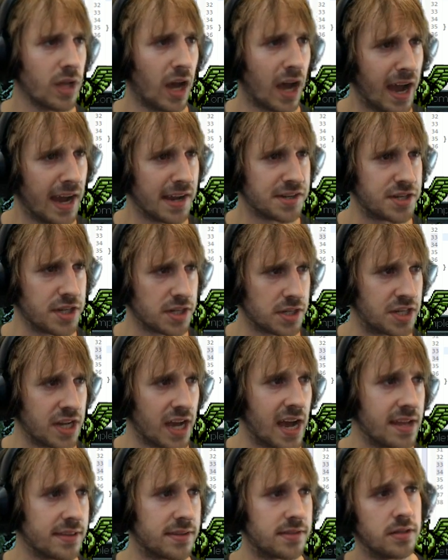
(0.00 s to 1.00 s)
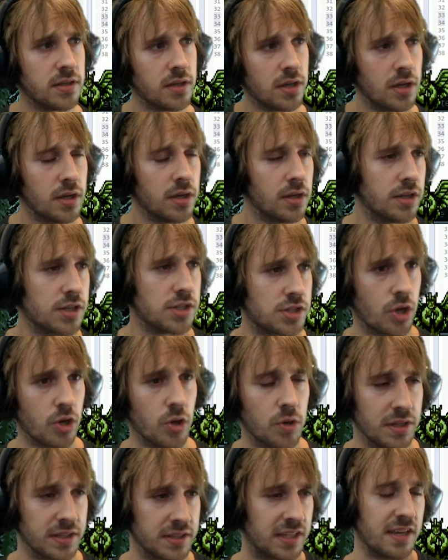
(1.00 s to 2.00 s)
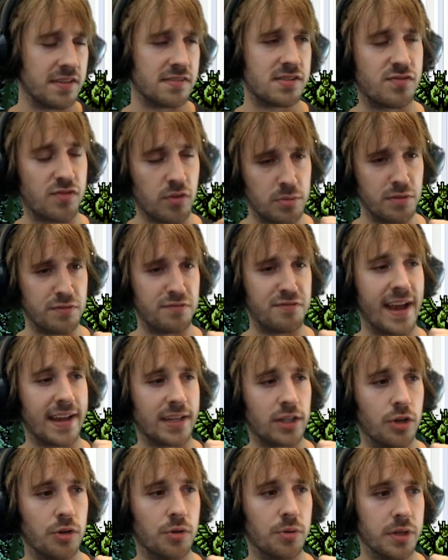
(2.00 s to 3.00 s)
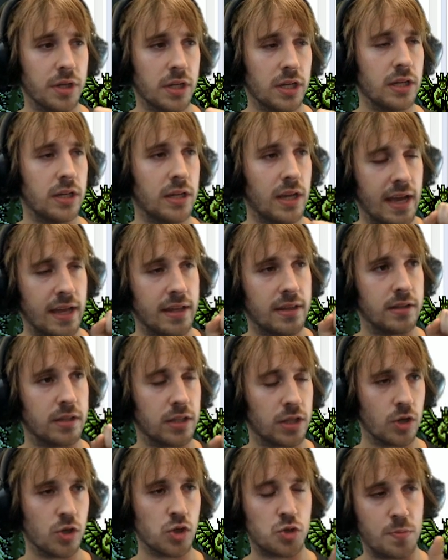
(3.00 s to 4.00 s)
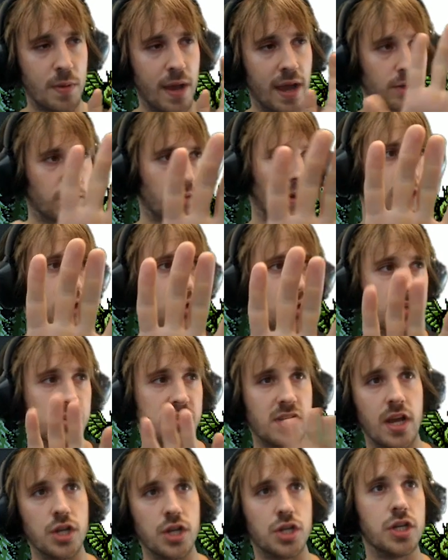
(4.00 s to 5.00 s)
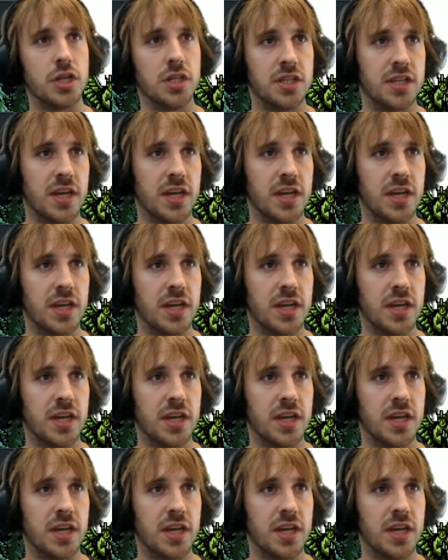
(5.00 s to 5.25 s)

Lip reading: I did that So it gives from the factory and it goes back right on the stage.